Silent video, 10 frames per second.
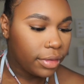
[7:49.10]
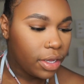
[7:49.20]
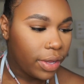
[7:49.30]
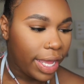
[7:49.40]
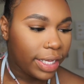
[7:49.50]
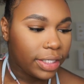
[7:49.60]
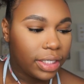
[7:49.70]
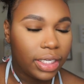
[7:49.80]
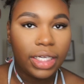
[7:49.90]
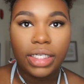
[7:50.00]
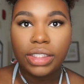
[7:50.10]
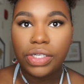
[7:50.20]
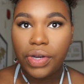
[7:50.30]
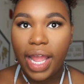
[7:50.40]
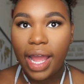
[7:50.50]
Okay,
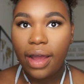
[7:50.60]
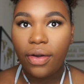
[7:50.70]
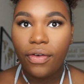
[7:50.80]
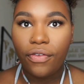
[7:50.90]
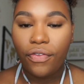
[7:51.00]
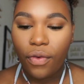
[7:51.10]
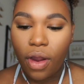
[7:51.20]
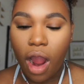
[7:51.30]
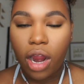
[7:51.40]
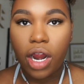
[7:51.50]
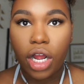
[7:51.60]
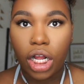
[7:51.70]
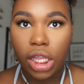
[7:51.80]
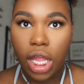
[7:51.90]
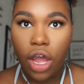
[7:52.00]
so now for our
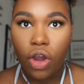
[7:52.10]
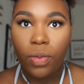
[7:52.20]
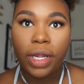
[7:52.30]
glow,